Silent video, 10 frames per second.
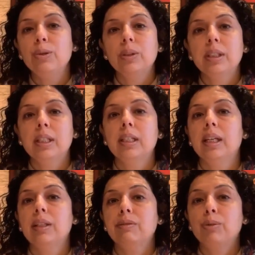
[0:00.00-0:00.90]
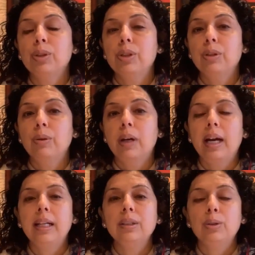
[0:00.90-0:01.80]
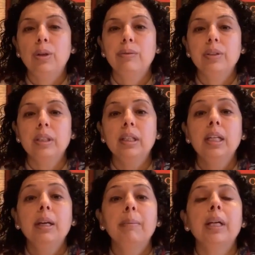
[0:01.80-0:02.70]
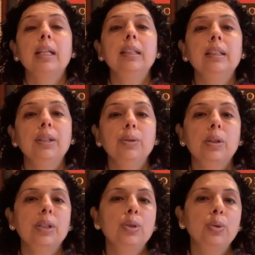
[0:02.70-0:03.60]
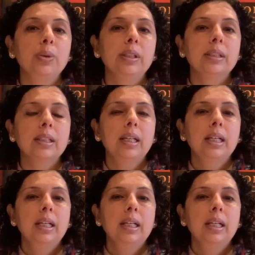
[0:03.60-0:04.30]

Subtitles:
you're taking care of, washing your hands often. But other thing you can do is,